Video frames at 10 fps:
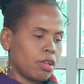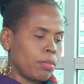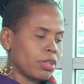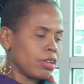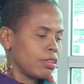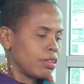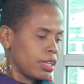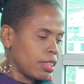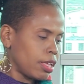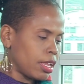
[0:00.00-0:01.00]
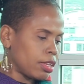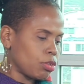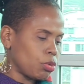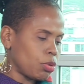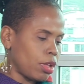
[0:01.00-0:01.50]
But until then,
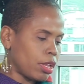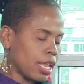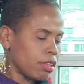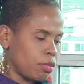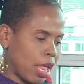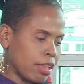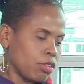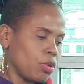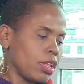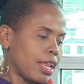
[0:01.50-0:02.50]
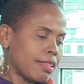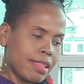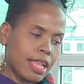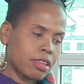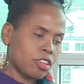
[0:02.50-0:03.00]
so that is the only thing that
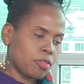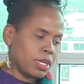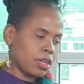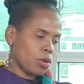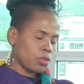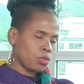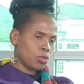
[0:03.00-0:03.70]
saddens me now. So